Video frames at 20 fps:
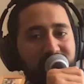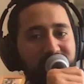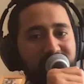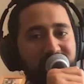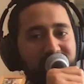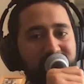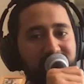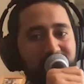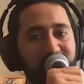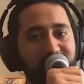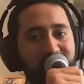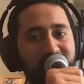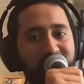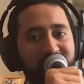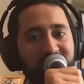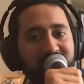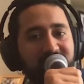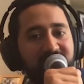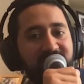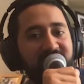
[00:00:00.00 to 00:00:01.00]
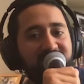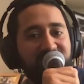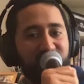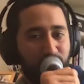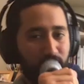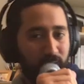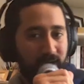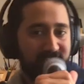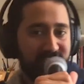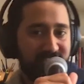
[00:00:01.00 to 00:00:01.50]
He's really funny. He's
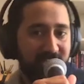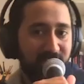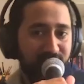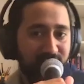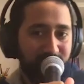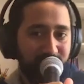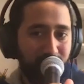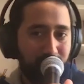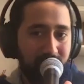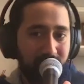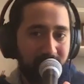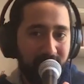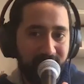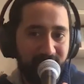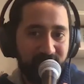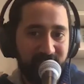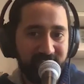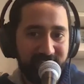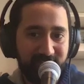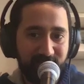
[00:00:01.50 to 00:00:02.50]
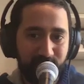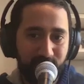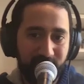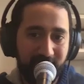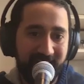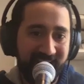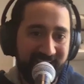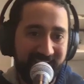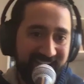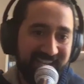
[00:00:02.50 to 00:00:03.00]
quite self-aware. This is what
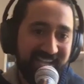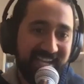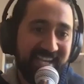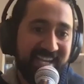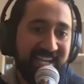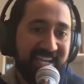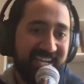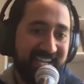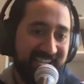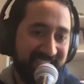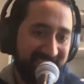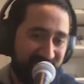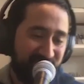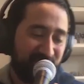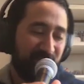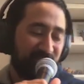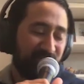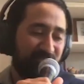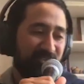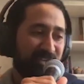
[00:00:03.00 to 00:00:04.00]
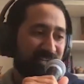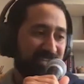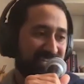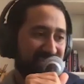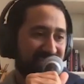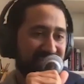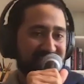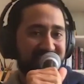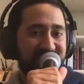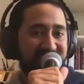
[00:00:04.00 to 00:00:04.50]
it's quite funny
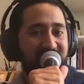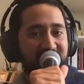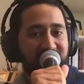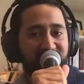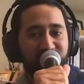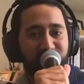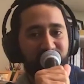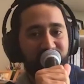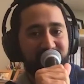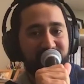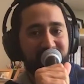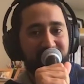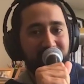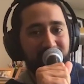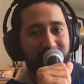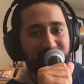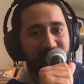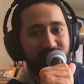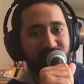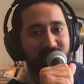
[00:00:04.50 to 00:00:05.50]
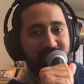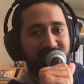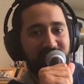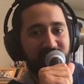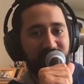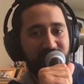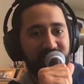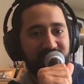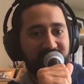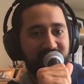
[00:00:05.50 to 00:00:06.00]
because yeah, everyone loves to hate
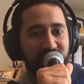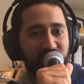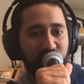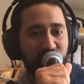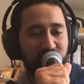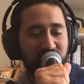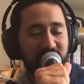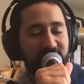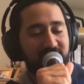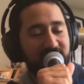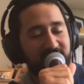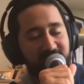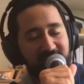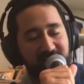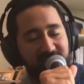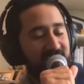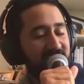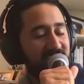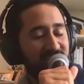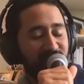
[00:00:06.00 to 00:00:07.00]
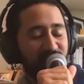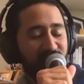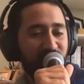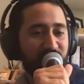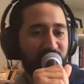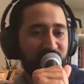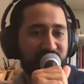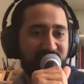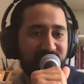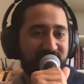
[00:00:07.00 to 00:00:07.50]
on Kenny G and like yeah, of
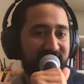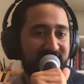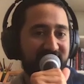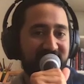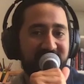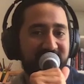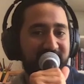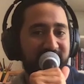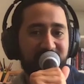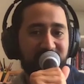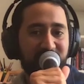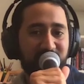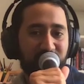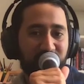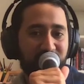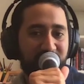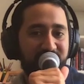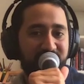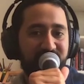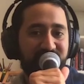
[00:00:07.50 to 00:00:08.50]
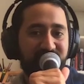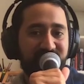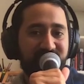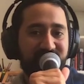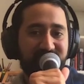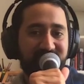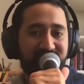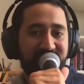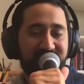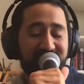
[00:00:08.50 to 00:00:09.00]
course, you know,
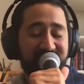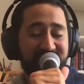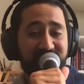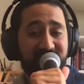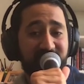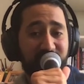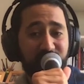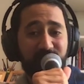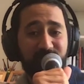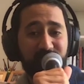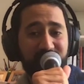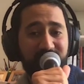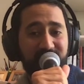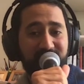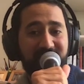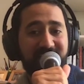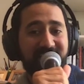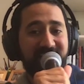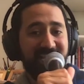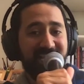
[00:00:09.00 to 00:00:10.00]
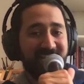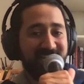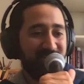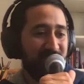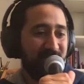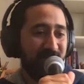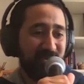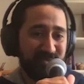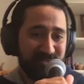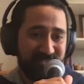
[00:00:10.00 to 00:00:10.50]
it's terrible. Yeah. The
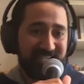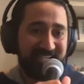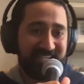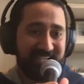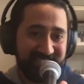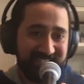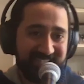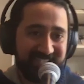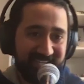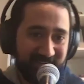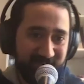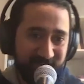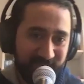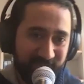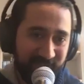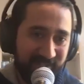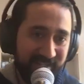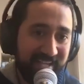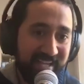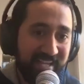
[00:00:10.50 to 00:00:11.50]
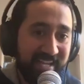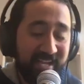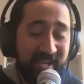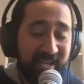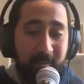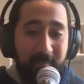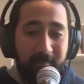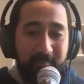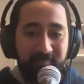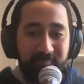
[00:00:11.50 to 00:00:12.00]
music is terrible.
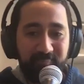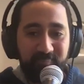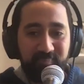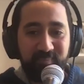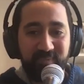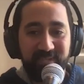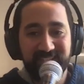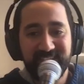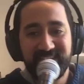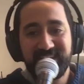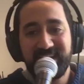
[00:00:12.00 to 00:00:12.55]
He's